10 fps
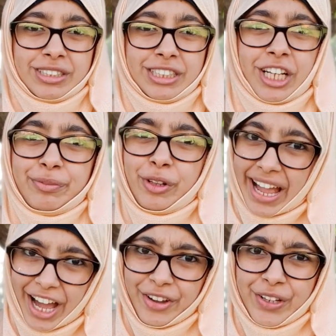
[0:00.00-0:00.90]
down below
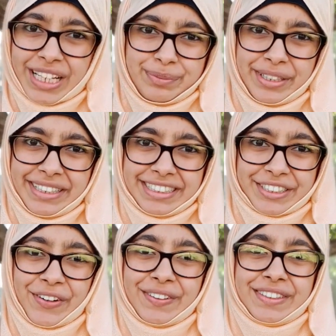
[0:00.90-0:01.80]
how your experience
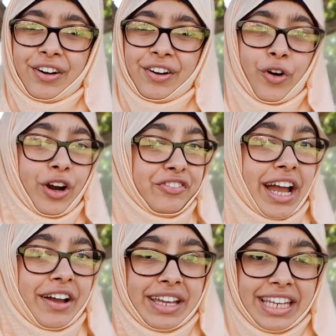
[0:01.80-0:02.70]
goes. Or if you
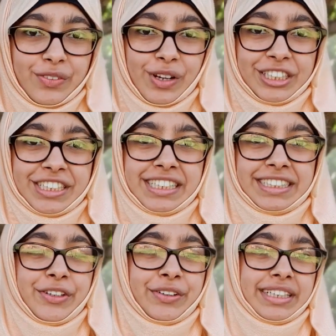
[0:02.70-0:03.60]
have any questions,
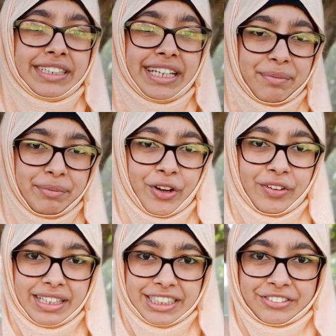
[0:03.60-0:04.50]
then you can DM me on
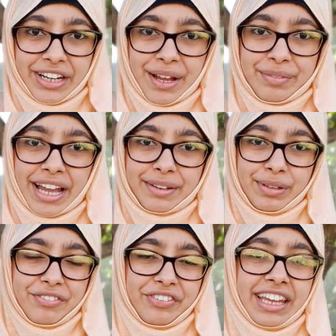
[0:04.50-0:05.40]
Instagram at
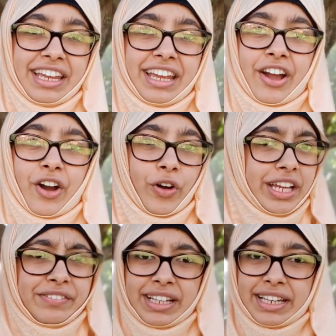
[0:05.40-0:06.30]
Bliifee, or
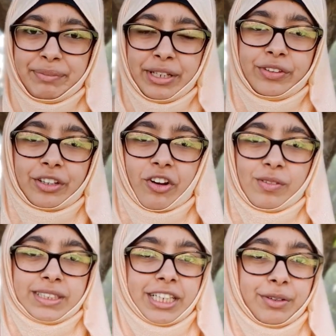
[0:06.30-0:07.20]
even let me know in the
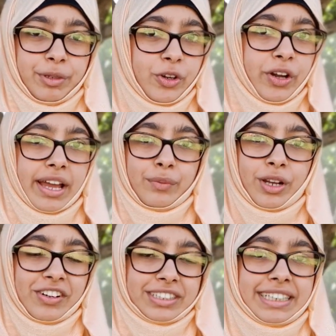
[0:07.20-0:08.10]
comments down below and one
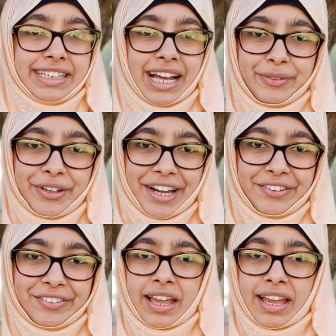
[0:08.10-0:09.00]
of us can help you
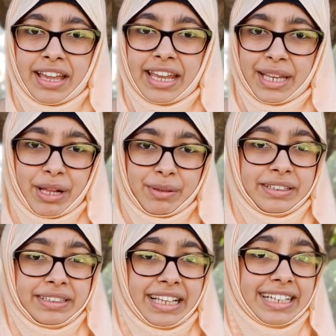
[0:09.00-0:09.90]
out. In
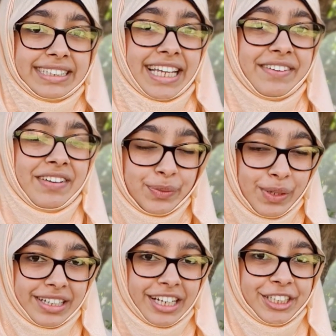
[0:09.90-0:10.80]
Melbourne, daylight savings
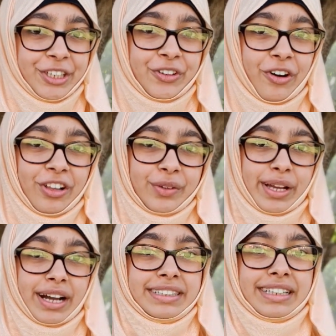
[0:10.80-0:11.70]
will continue all the way
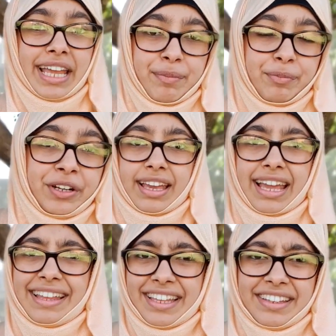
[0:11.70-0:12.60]
until April,
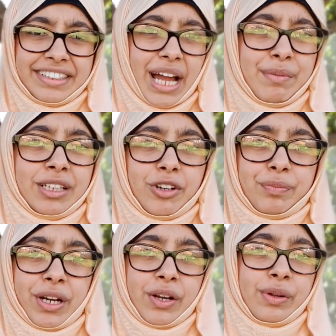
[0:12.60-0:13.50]
and then the timings for
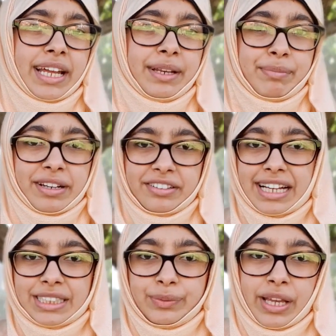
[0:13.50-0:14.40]
prayer will get better
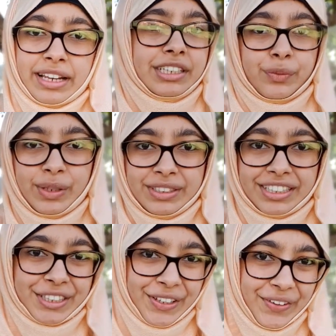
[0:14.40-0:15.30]
as we enter winter
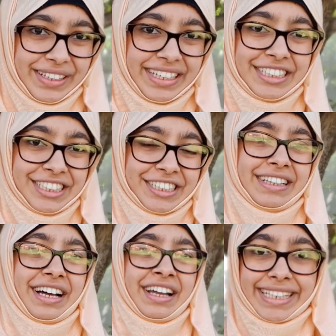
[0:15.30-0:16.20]
slowly,
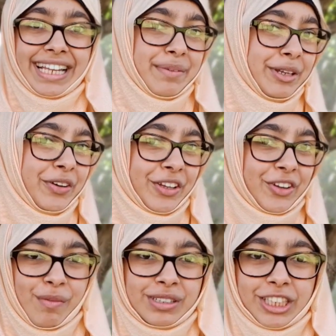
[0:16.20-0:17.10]
inshallah. Let me know in the
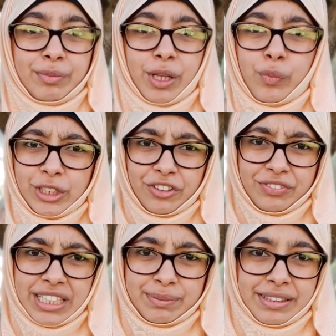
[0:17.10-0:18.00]
comments down below which of
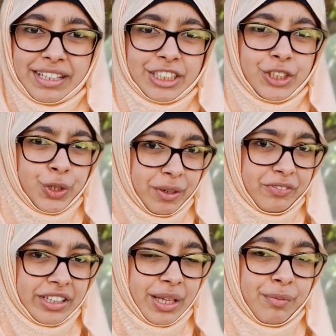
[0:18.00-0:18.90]
these methods you
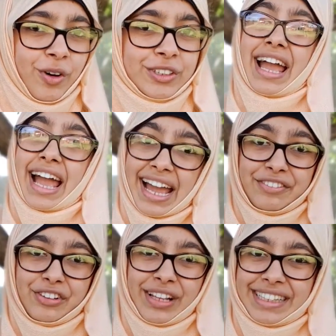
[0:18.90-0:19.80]
prefer the most, and
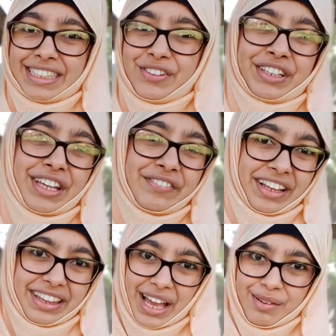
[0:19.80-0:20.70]
if you like this video, give it
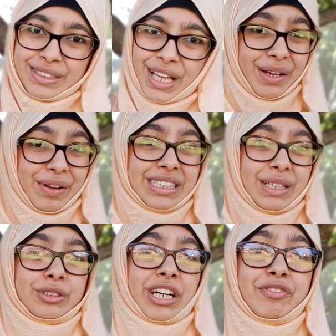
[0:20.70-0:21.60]
a thumbs up and
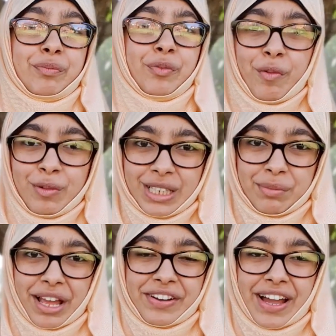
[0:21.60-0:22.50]
subscribe for more Muslim
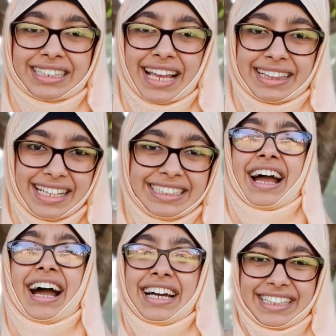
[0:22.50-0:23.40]
life hacks like this.
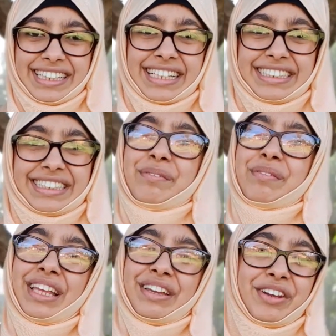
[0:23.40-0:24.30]
Until next time,
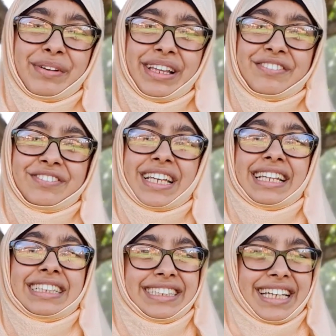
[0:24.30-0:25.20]
live your beliefs
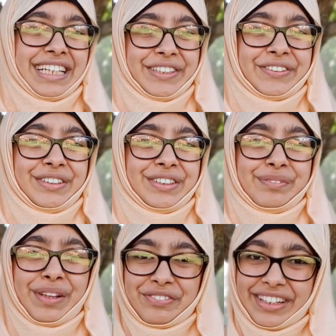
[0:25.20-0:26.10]
and stay tuned to
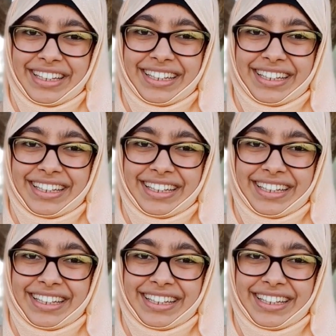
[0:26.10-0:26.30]
Bliifee.